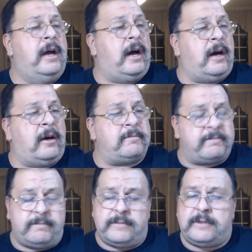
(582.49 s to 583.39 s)
Um,
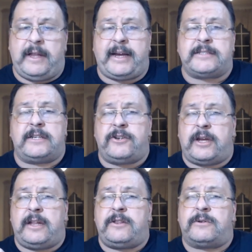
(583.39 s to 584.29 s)
like I said,
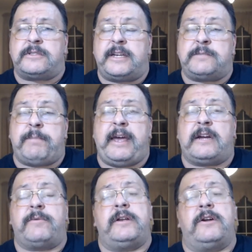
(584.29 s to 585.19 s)
you're getting those nice
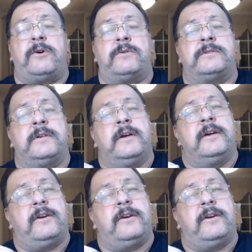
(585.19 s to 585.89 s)
bakery notes.